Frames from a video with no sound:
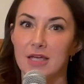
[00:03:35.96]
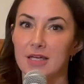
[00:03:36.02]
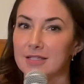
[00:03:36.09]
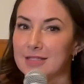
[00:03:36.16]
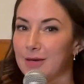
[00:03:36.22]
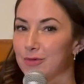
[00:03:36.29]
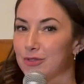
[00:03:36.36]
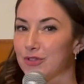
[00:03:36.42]

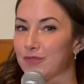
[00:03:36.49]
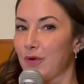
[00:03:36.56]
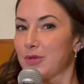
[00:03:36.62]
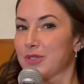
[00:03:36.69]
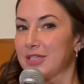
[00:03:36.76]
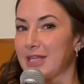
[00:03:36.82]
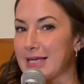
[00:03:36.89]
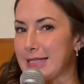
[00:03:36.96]
Because they would just
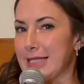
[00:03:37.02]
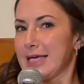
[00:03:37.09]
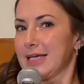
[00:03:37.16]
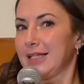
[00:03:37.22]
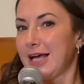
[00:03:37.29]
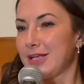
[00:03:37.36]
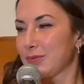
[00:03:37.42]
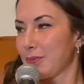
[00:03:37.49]
vote to like
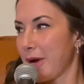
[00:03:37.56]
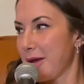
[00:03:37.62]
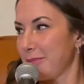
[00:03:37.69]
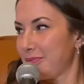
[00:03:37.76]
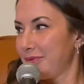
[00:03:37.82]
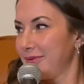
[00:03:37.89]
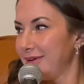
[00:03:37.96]
legalize rape.